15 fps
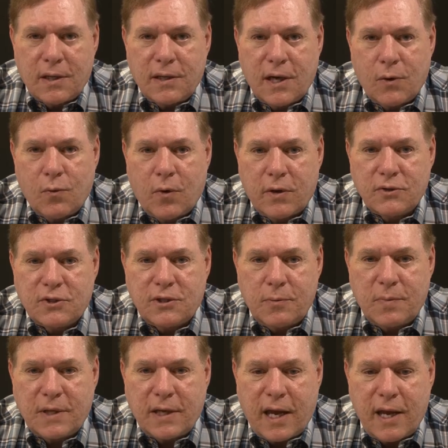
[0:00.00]
that wants to
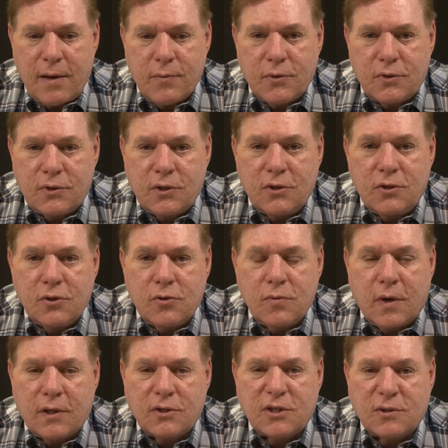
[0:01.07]
be able to
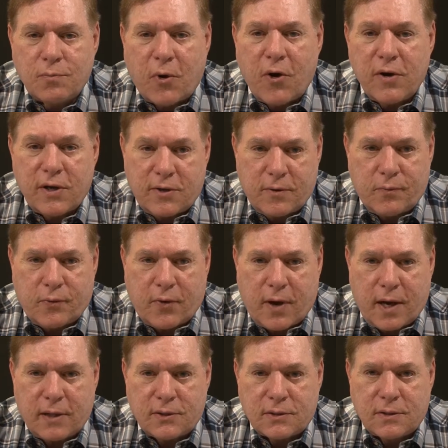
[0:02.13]
do a smart
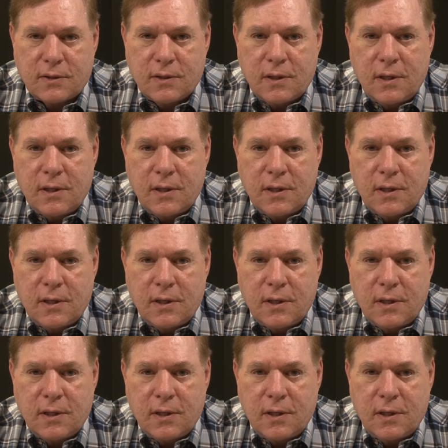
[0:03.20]
enterprise.